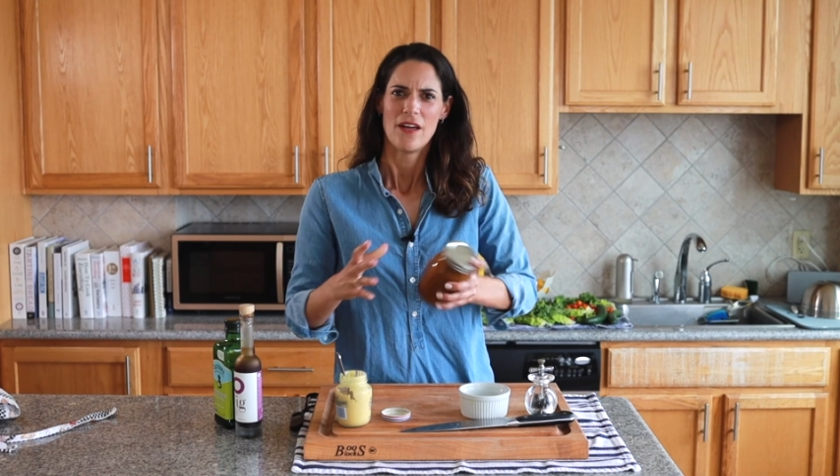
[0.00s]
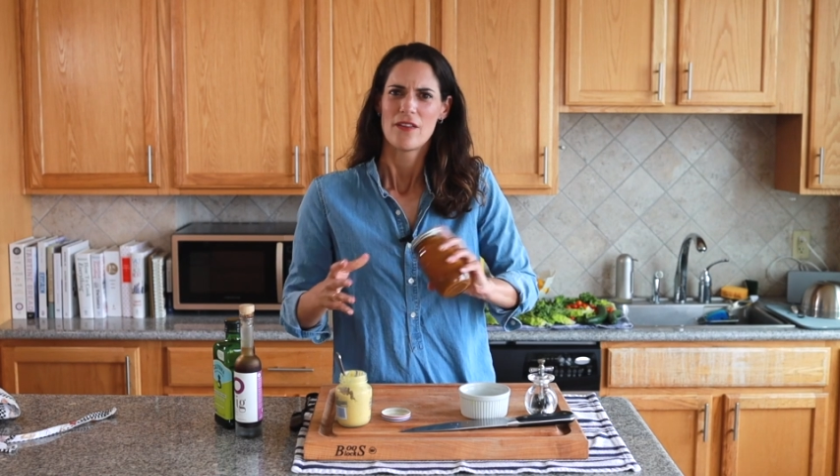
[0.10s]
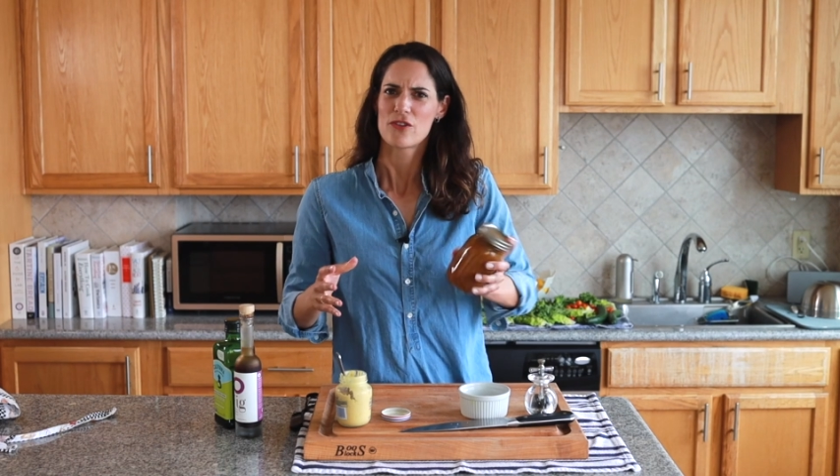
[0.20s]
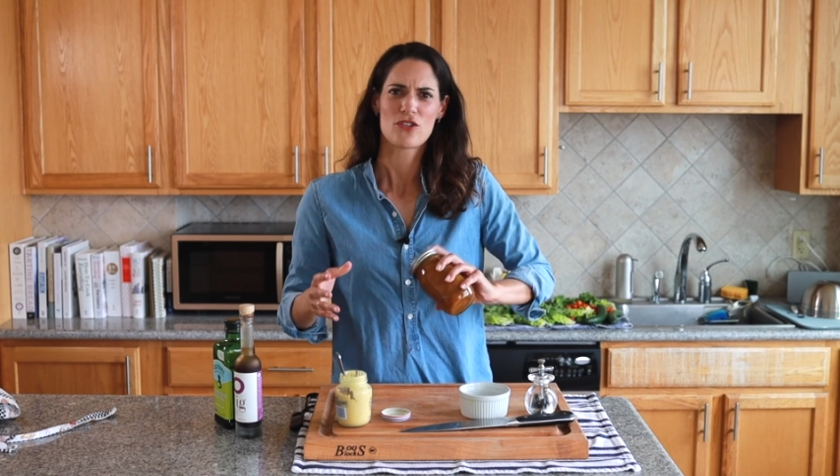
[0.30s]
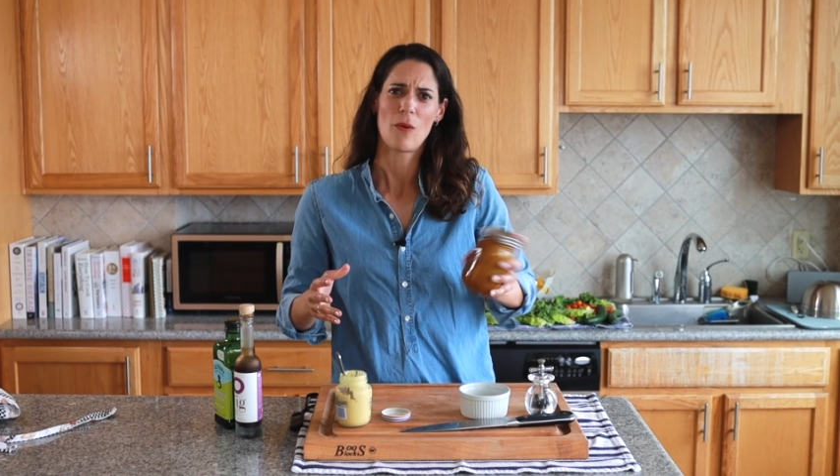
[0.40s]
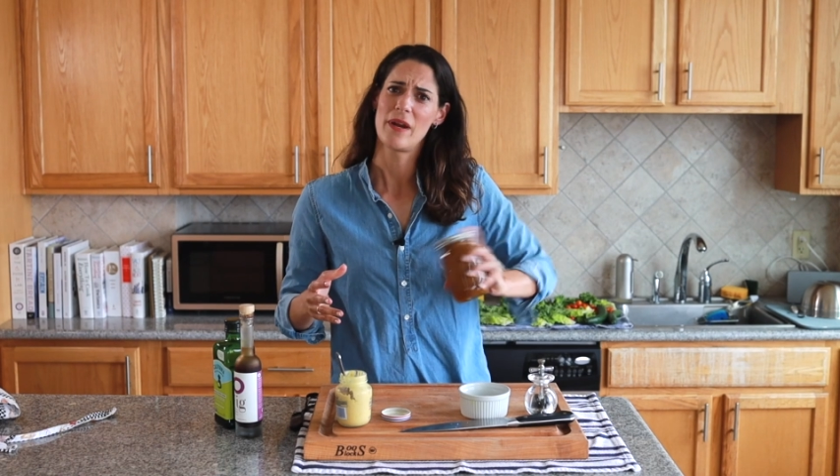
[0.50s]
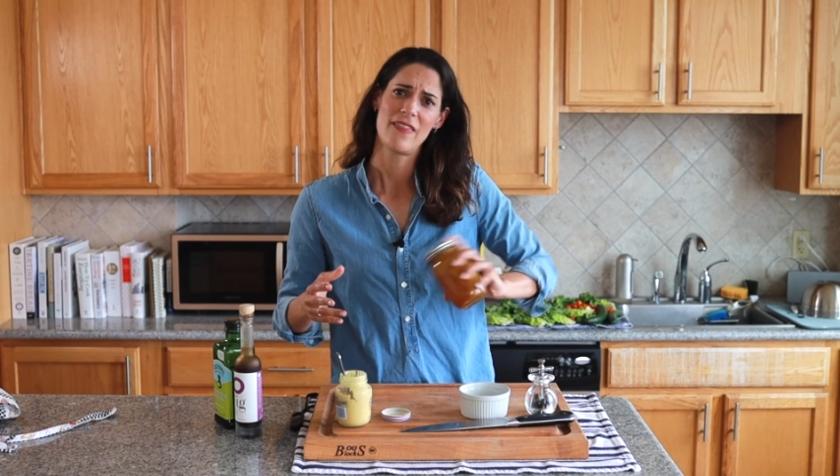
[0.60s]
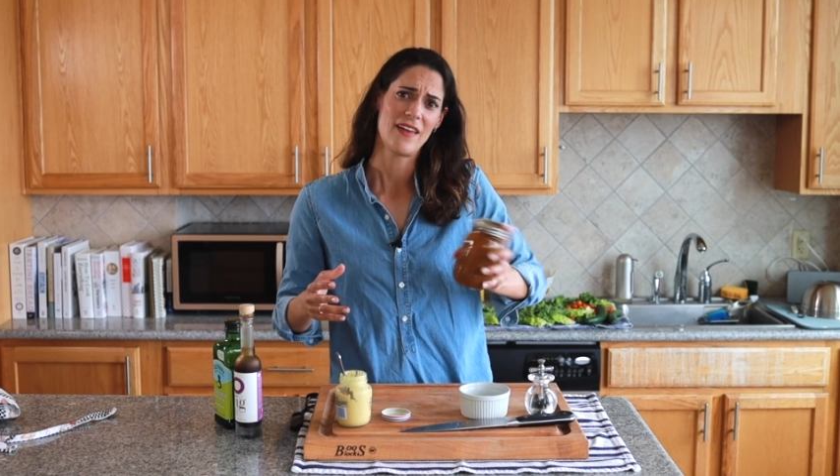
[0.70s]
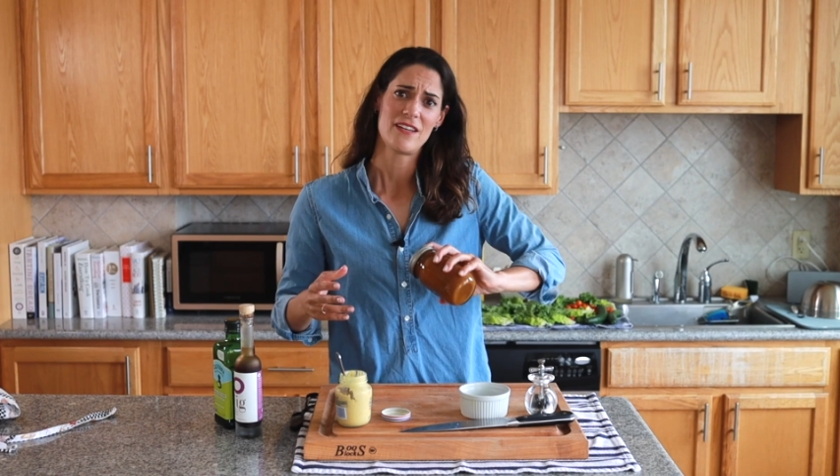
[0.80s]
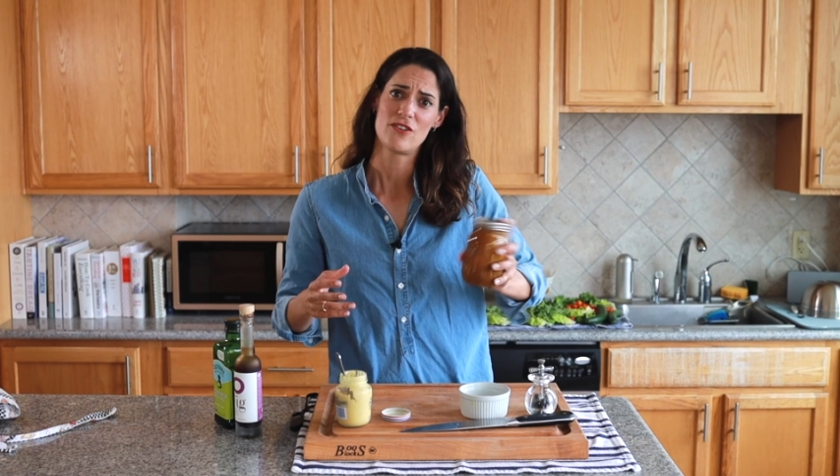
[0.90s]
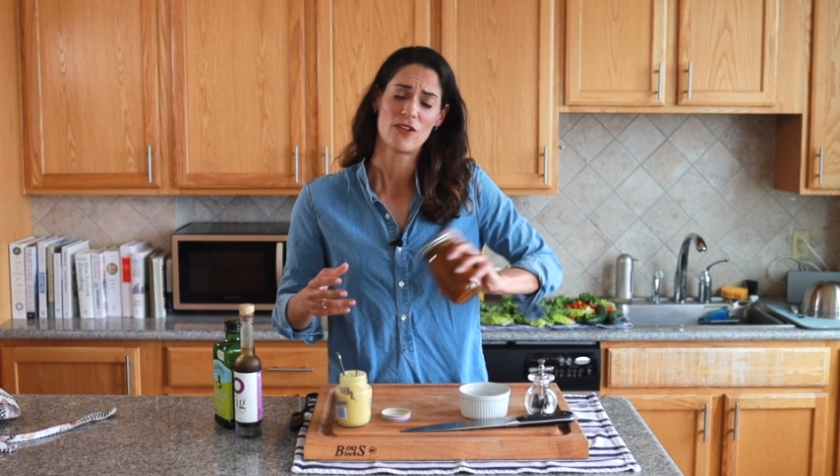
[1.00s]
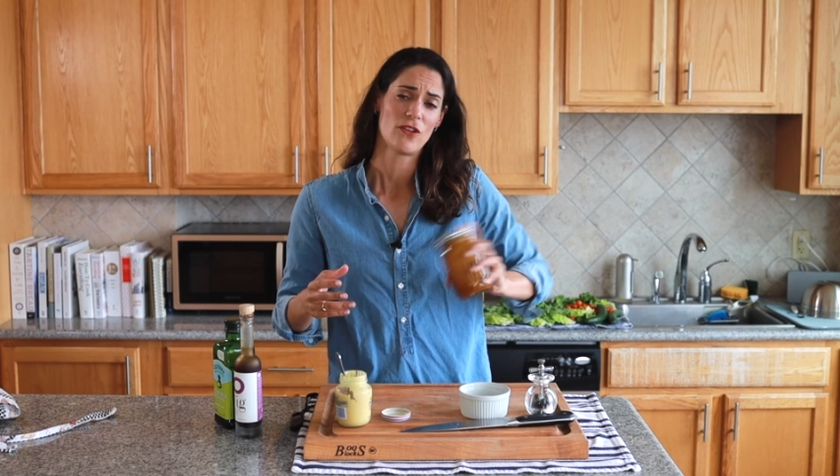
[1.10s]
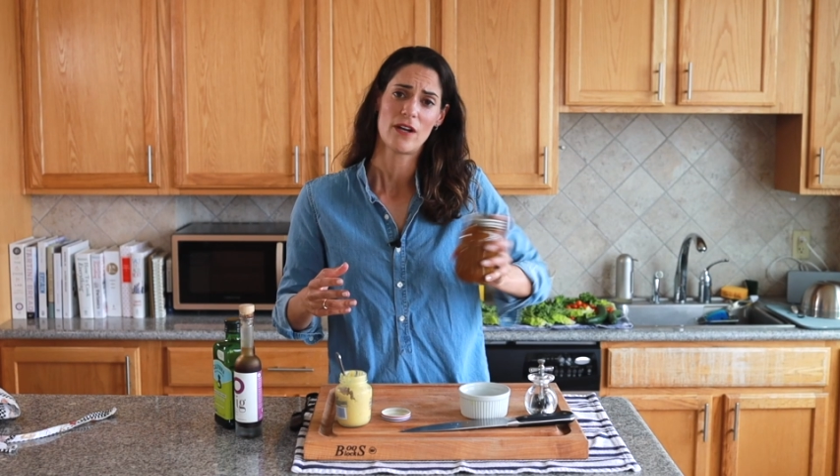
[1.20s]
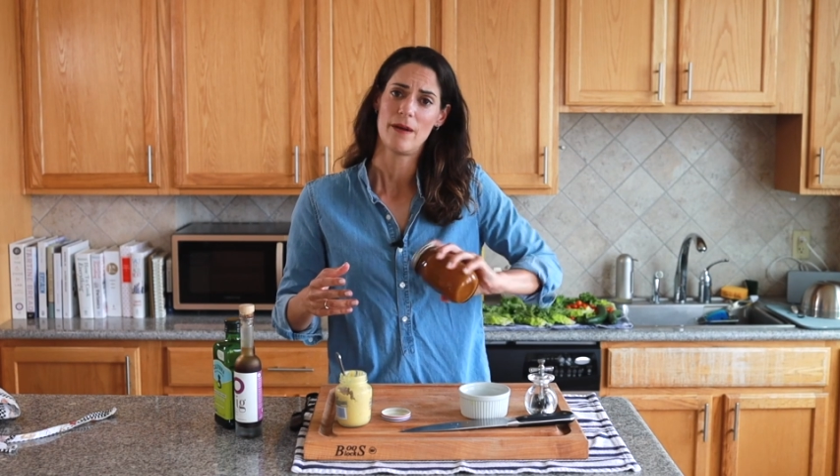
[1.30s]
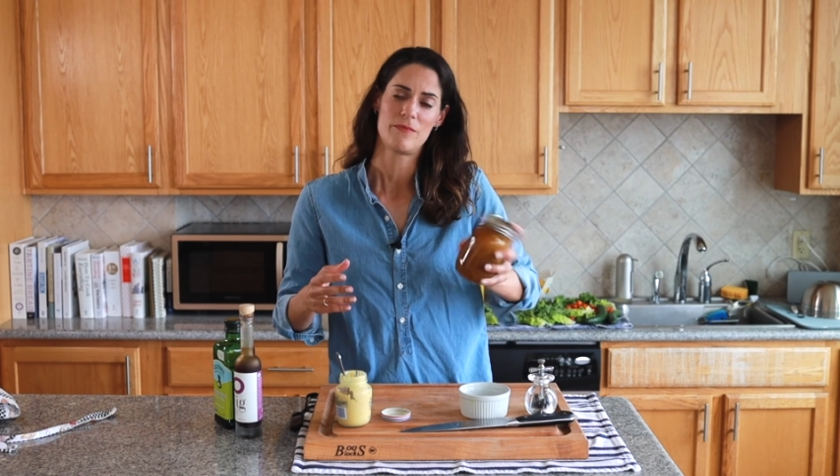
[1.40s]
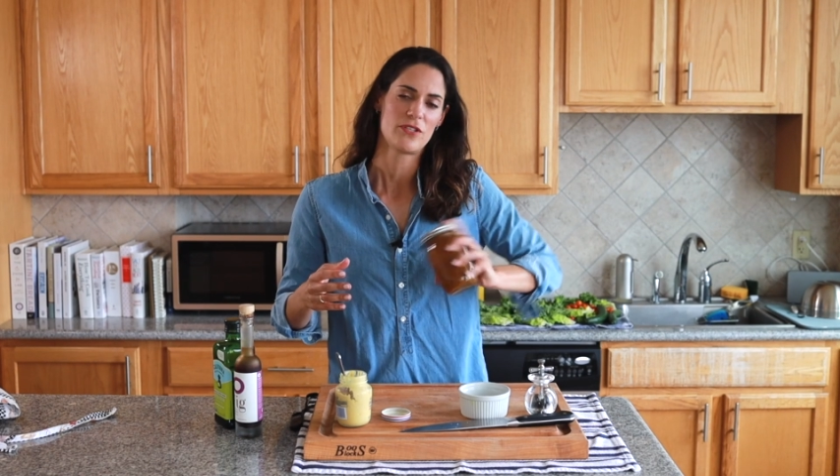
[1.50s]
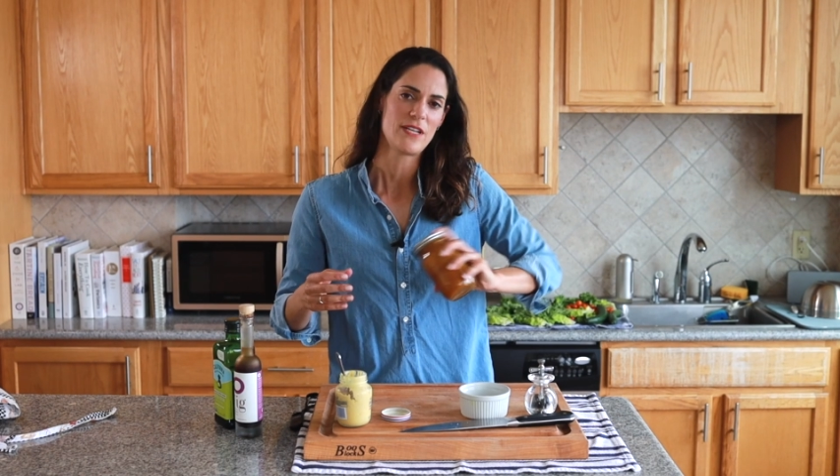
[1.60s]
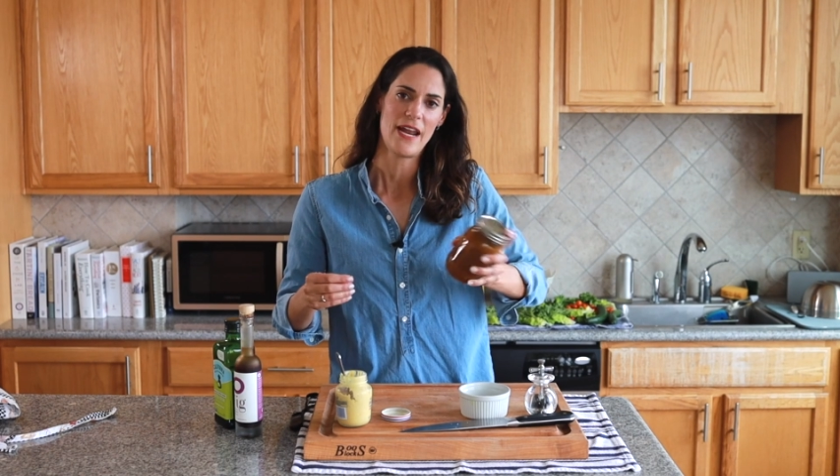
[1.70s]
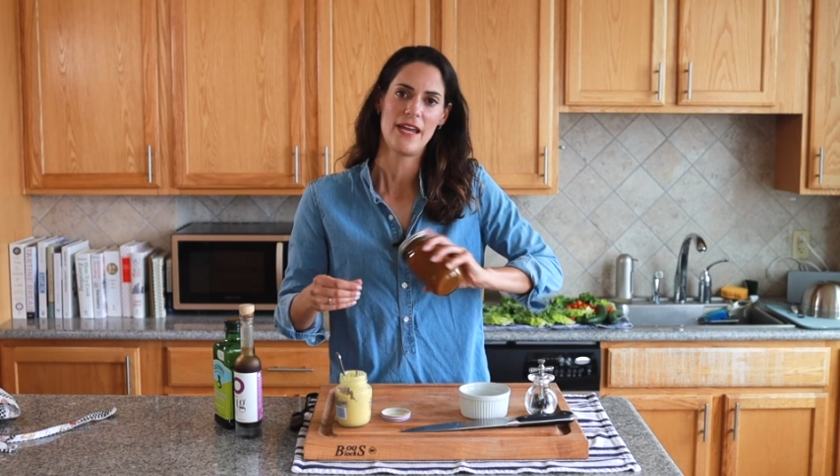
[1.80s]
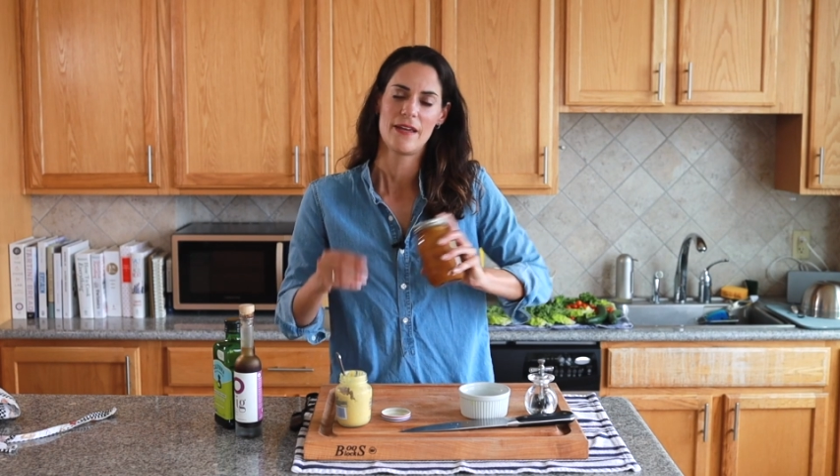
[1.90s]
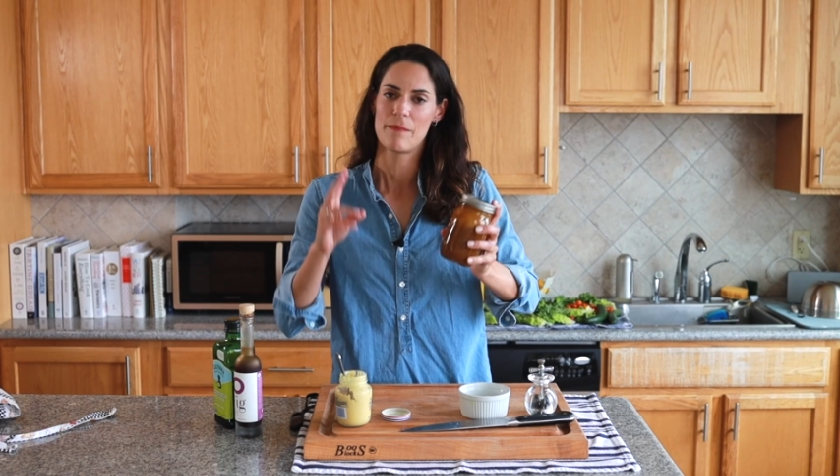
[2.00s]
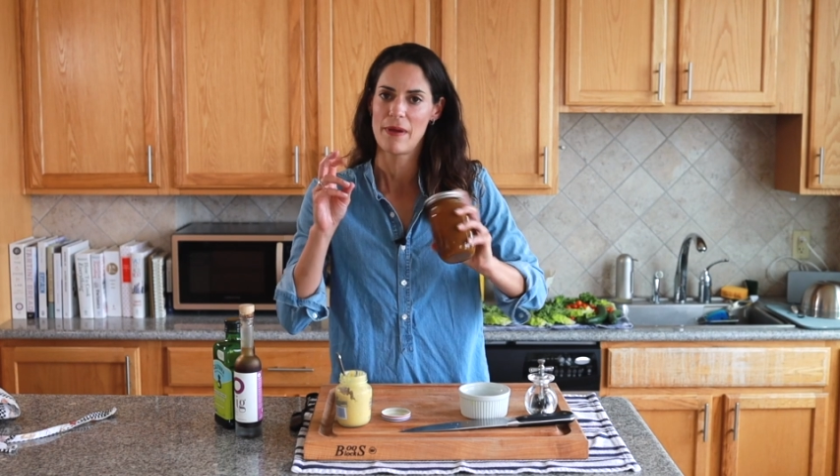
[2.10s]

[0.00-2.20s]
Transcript: there's so many things. You can look up just any